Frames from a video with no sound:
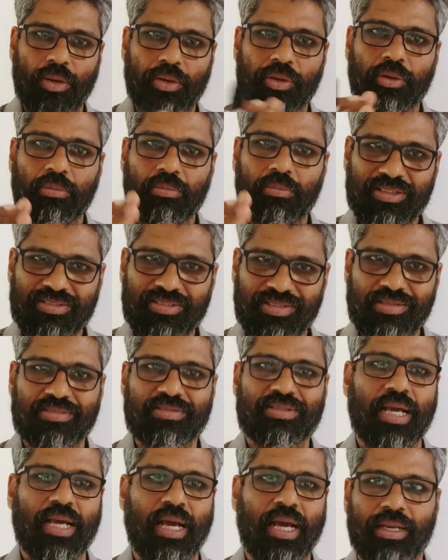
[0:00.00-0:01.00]
You
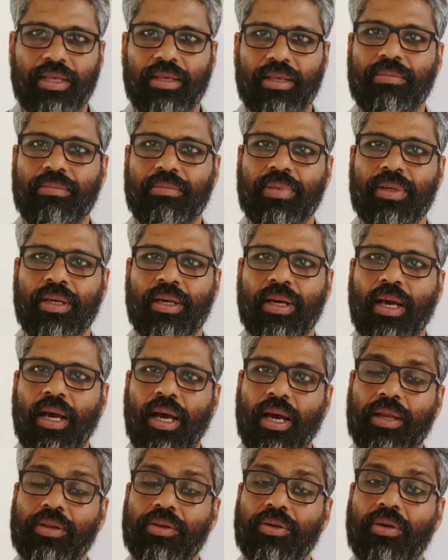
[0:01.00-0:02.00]
must study
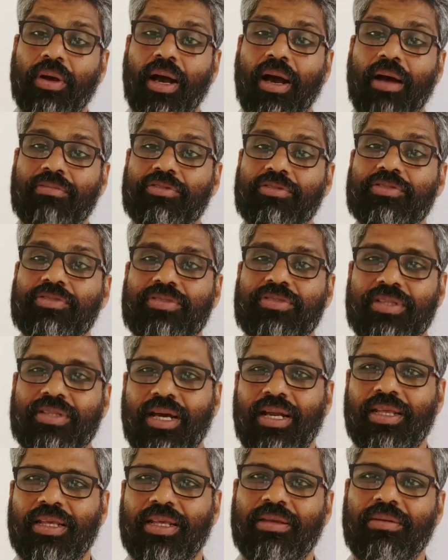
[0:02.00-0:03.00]
and you have to
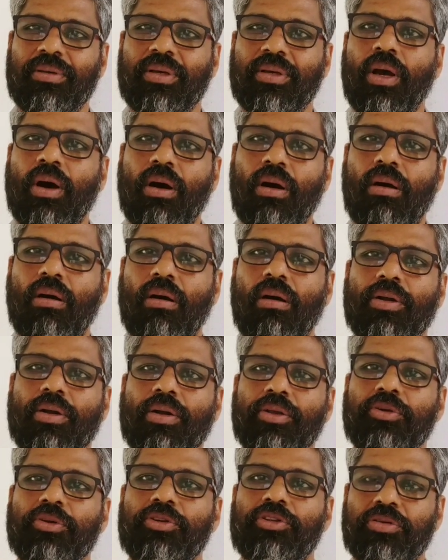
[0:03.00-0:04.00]
study, or
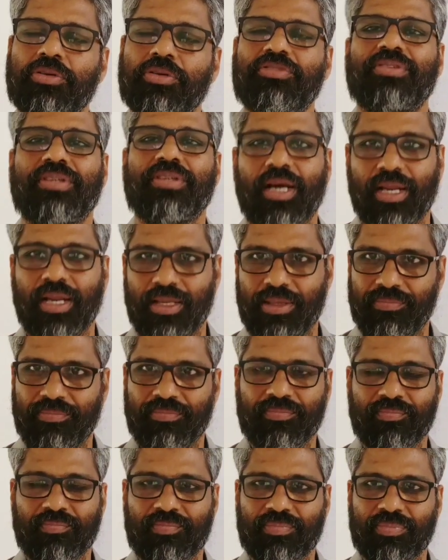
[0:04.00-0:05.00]
you should study.
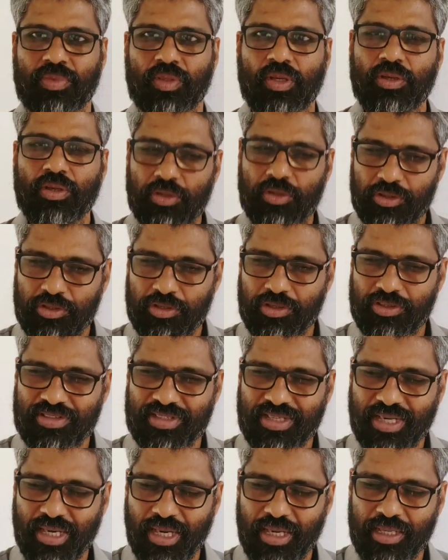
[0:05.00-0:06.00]
You should
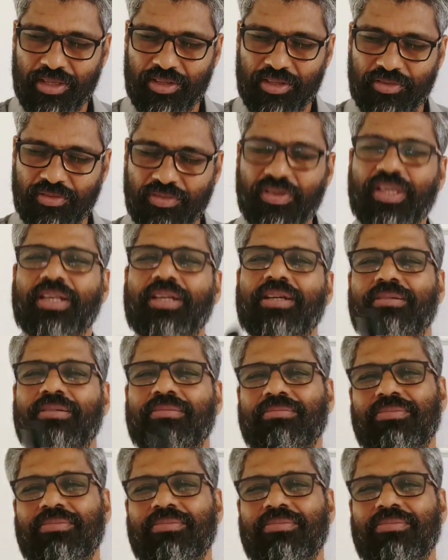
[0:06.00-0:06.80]
study is weak.